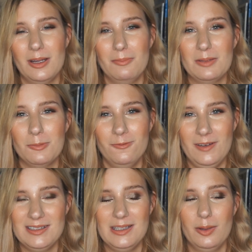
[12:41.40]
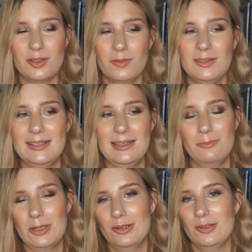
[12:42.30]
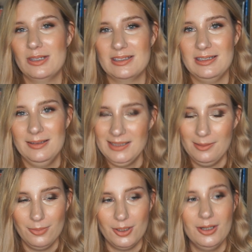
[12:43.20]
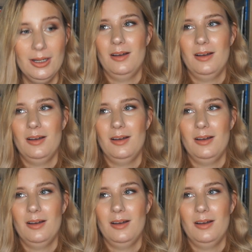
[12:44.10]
bit more festive, because obviously we're gonna do this in December.